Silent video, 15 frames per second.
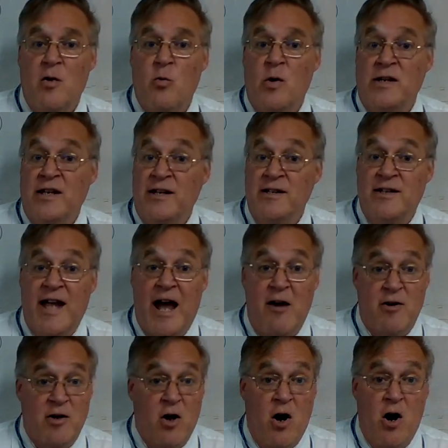we need to count
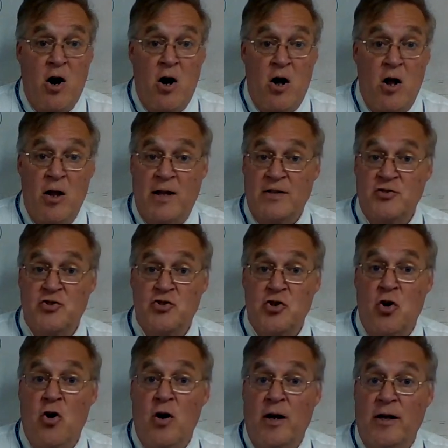it all as
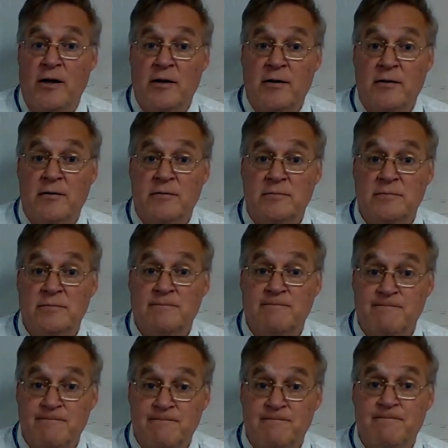joy.
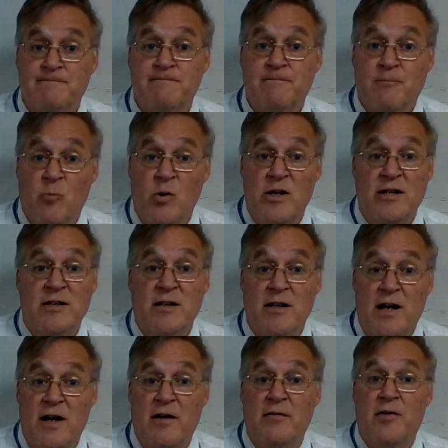We need to
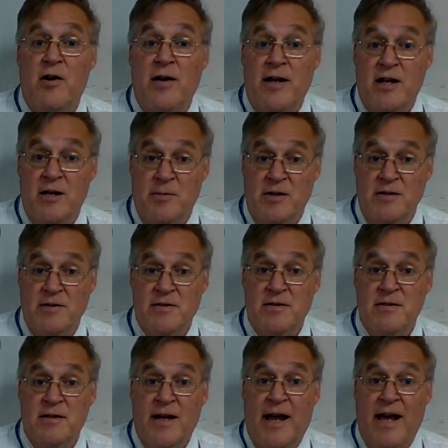love our enemies
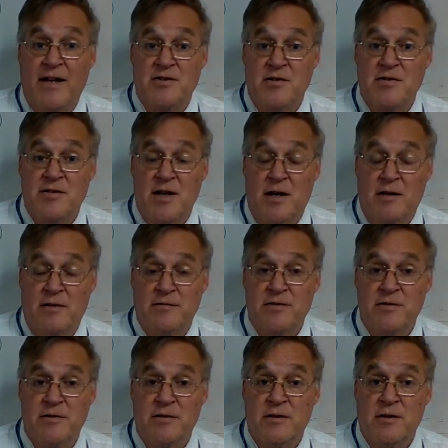as
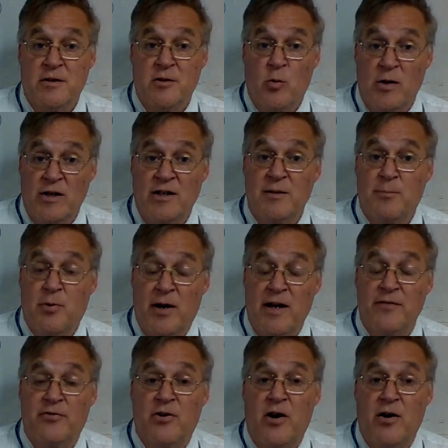ourselves. We need to pray
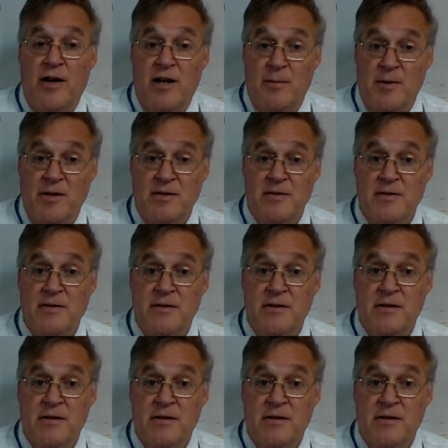for our enemies.